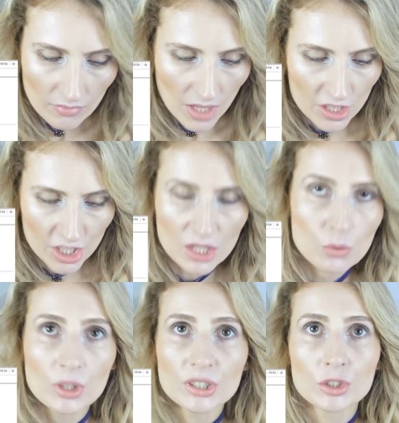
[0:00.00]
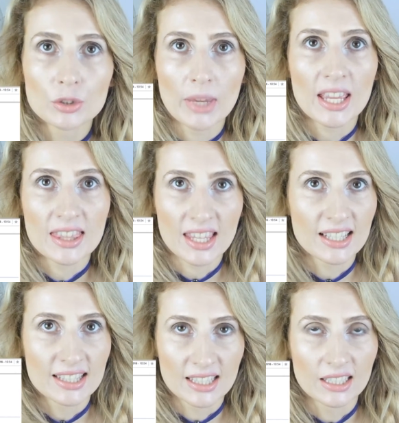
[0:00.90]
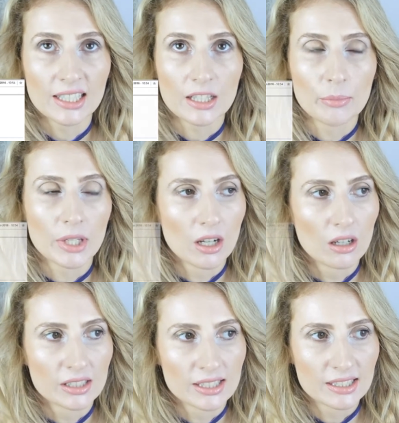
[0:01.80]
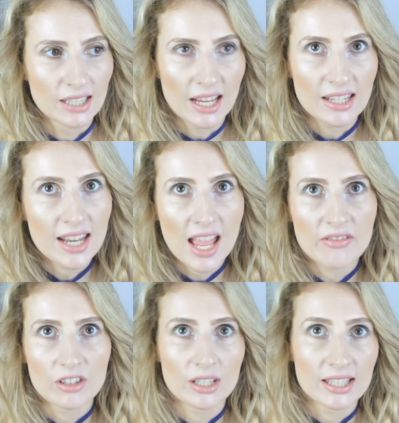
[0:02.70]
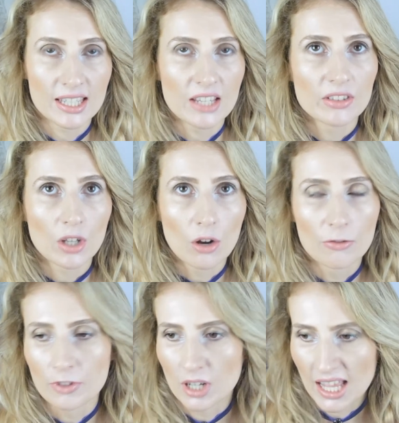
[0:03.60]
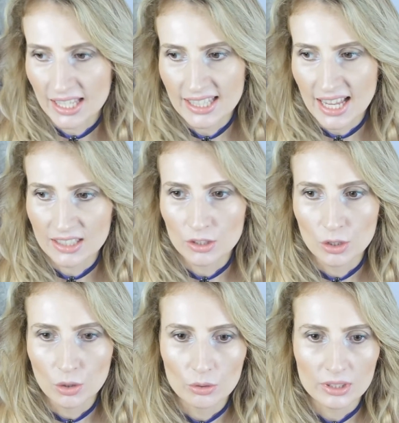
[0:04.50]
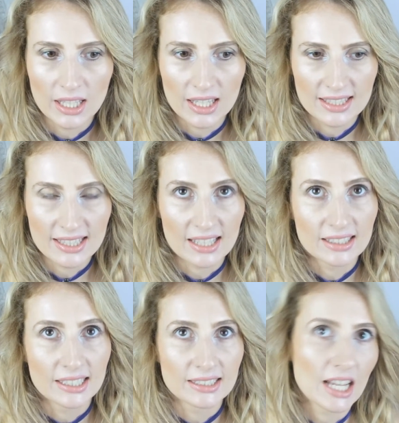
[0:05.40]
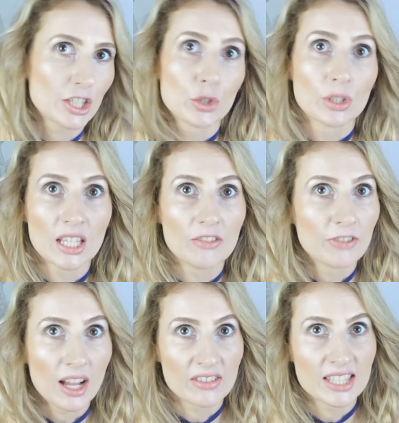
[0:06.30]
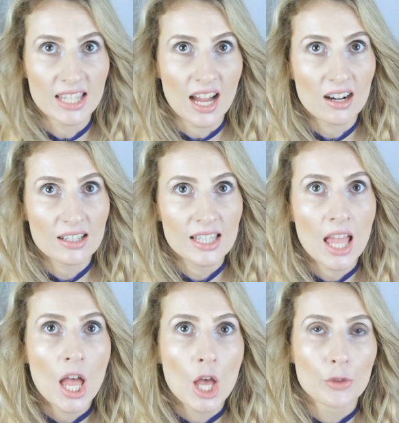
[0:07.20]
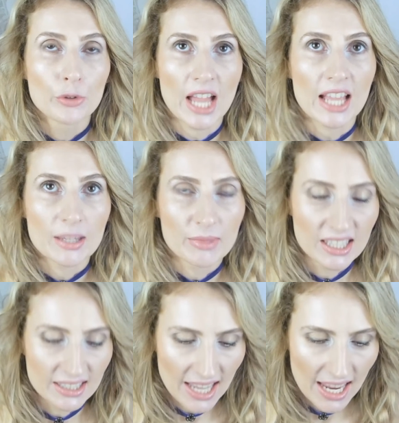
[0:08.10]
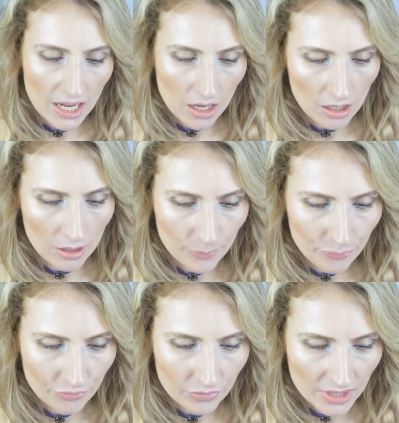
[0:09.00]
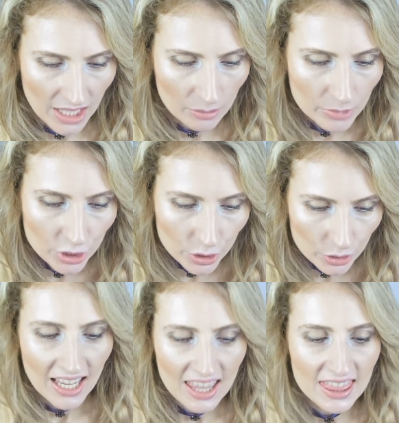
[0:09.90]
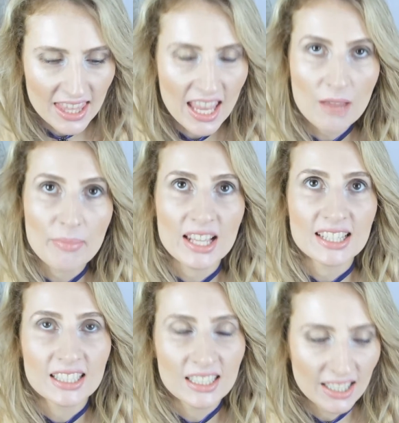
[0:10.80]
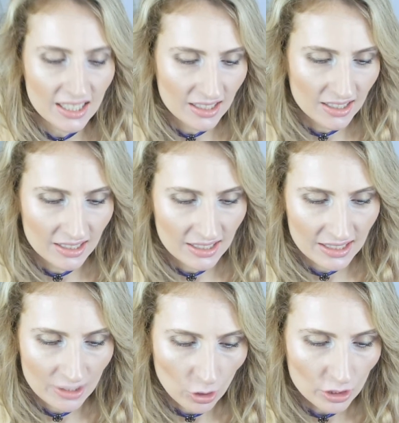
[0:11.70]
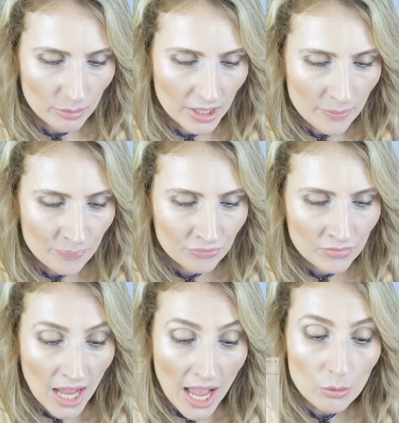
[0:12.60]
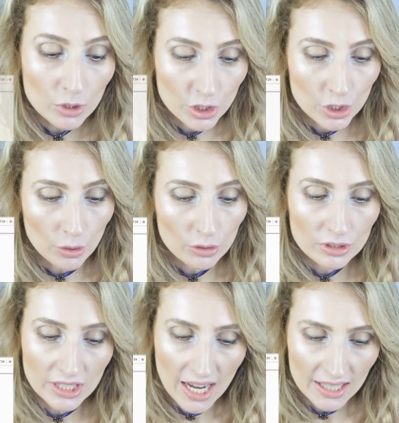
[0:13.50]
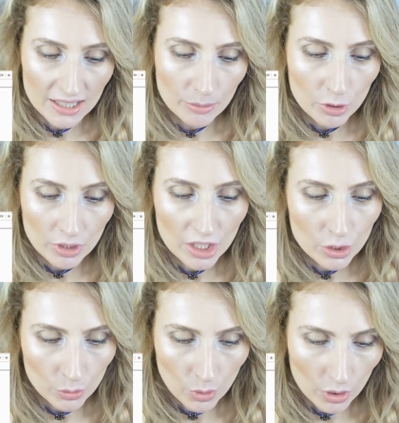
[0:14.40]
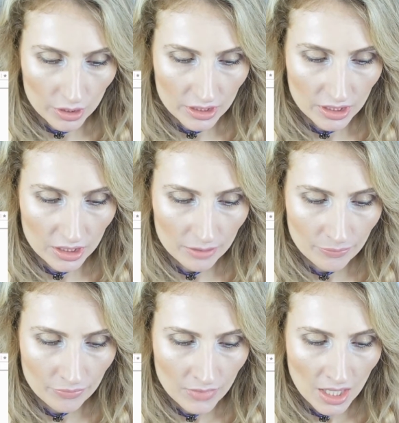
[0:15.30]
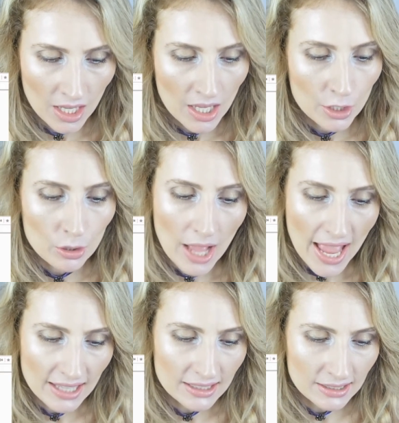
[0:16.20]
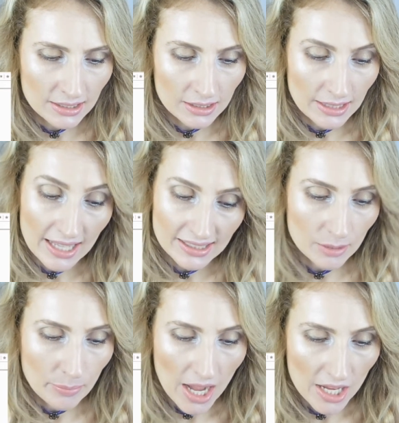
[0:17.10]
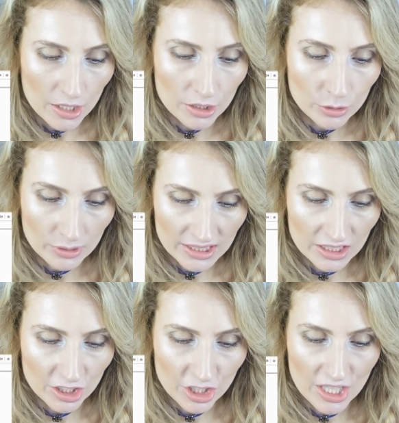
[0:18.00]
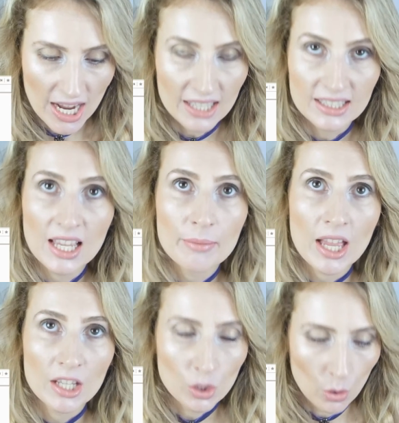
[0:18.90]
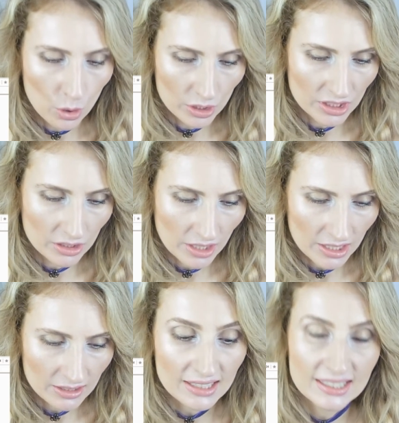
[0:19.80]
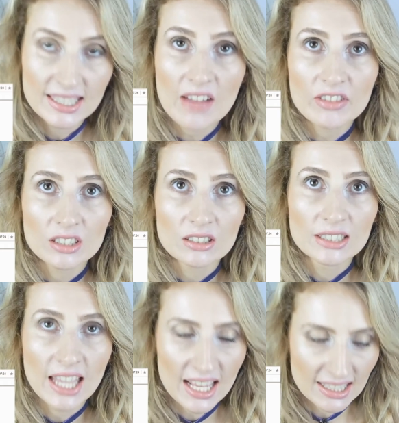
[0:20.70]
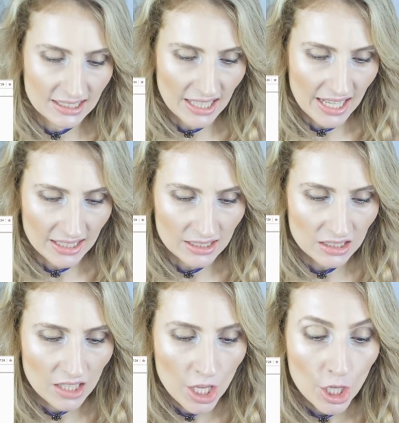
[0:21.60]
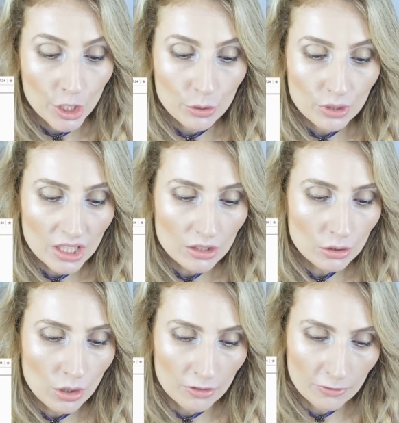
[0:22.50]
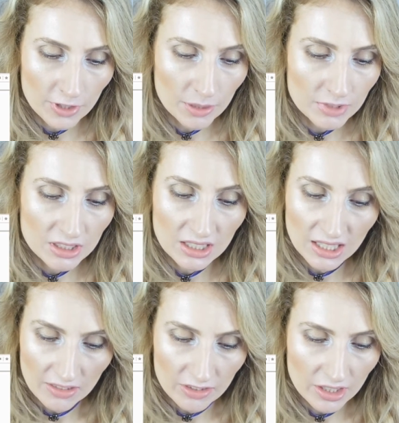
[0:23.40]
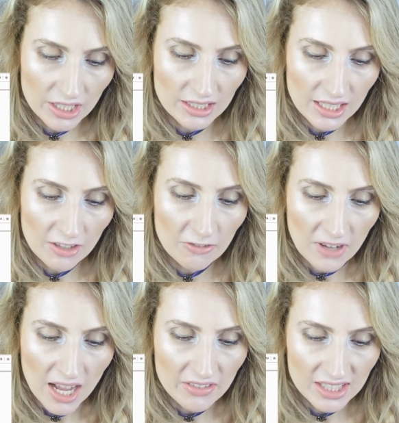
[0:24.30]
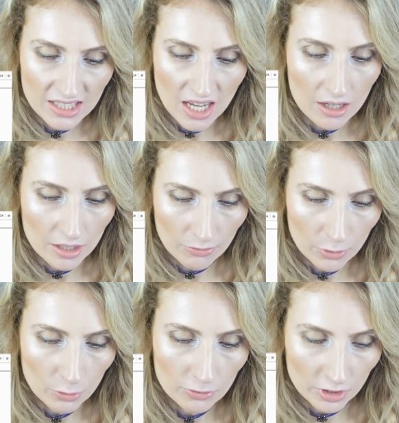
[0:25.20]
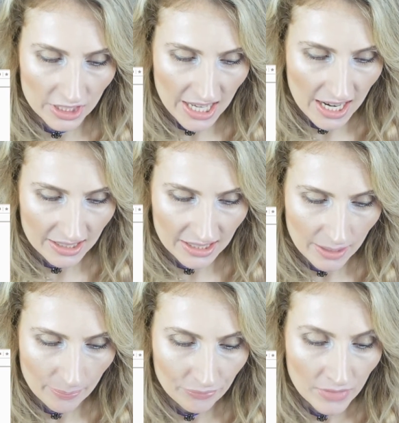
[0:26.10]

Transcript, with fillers: I just wanted to make things clear because I never received offer like that, you know. They said that I should be five stars to the items that they um, tell me to. And they basically uh, told me, I will show you the item you need to order. You act as a buyer to search the item and order it. Several days later, you need to confirm the delivery and give five star review for the item.